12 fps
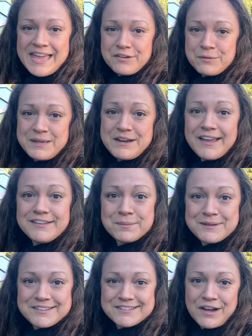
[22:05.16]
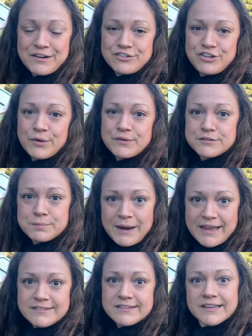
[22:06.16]
will be nice once this artichoke
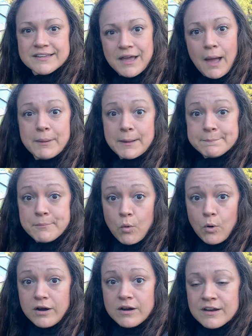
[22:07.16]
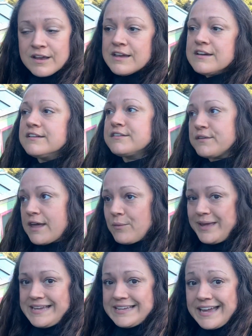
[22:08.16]
spreads a bit more so that
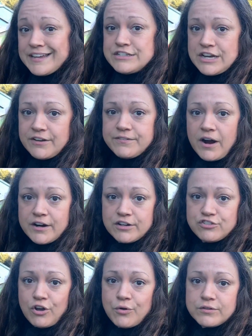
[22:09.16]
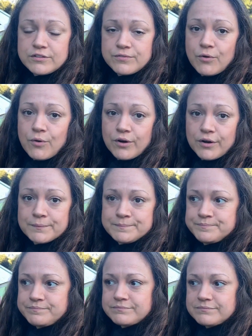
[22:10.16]
we can get enough artichokes for
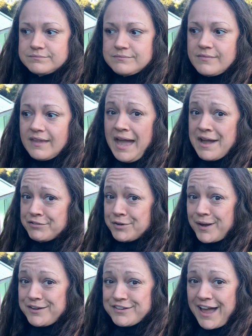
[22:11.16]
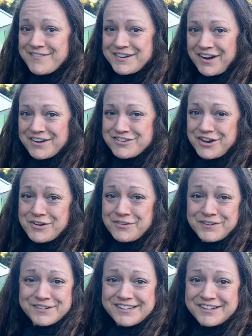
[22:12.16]
everyone to have an artichoke
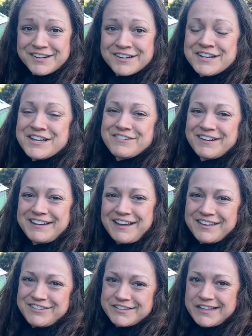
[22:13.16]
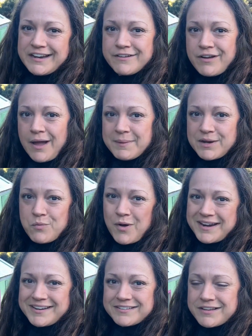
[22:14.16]
for dinner. Right now they just kind of come in
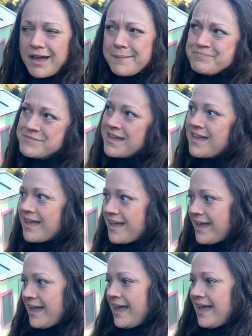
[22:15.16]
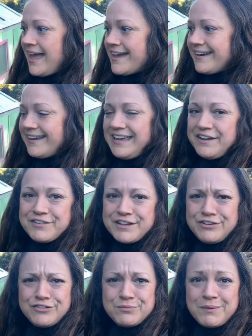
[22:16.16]
one at a time, and I can't
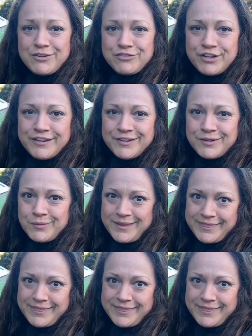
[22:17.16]
really do much with